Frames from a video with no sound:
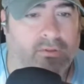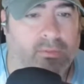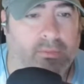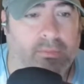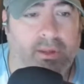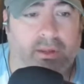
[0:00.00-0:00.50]

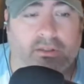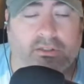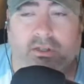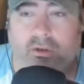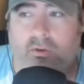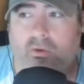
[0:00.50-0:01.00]
the
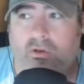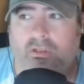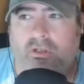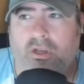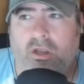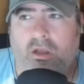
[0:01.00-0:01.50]
beach,
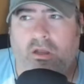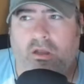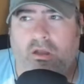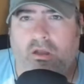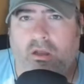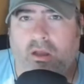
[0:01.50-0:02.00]
which
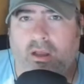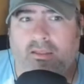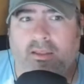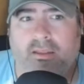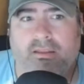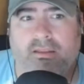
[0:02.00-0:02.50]
I
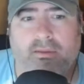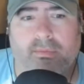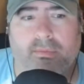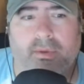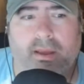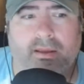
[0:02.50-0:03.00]
think he's
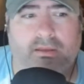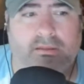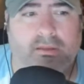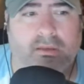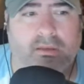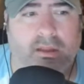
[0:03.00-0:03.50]
going to be back
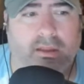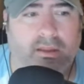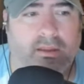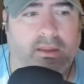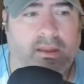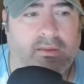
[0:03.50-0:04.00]

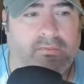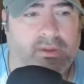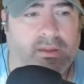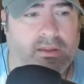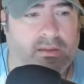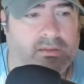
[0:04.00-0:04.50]
Sunday
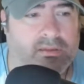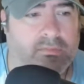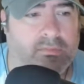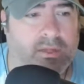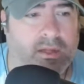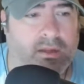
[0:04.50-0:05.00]
evening
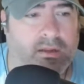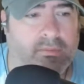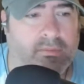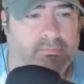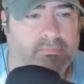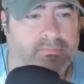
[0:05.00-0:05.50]

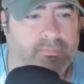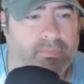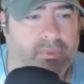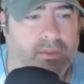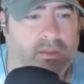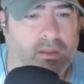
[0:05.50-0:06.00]
sometime.
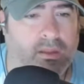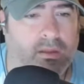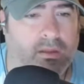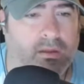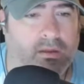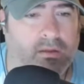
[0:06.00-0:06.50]

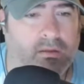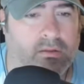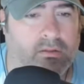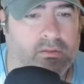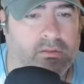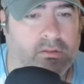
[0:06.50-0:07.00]

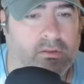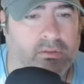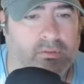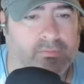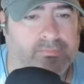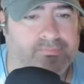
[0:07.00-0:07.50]

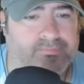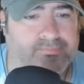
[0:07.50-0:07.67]
So,